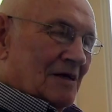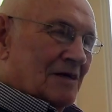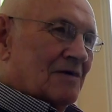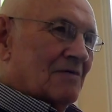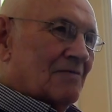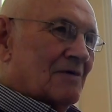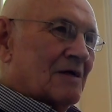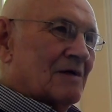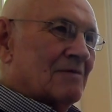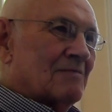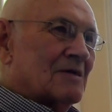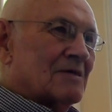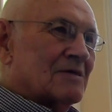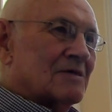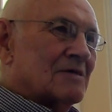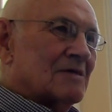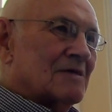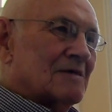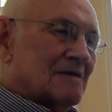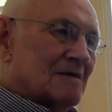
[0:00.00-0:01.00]
And I'm pleased,
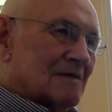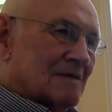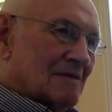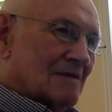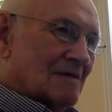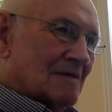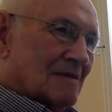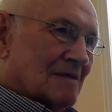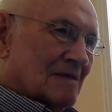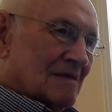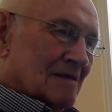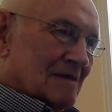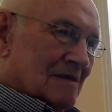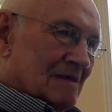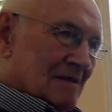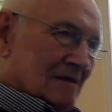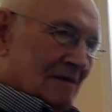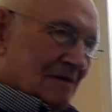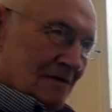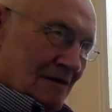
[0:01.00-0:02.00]
very pleased you get to stay out of
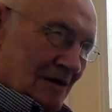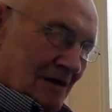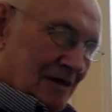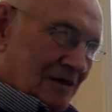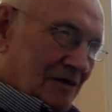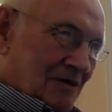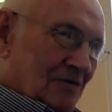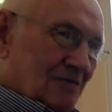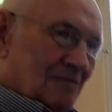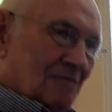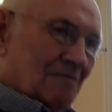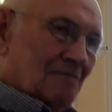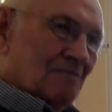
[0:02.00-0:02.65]
hospital. Thank you.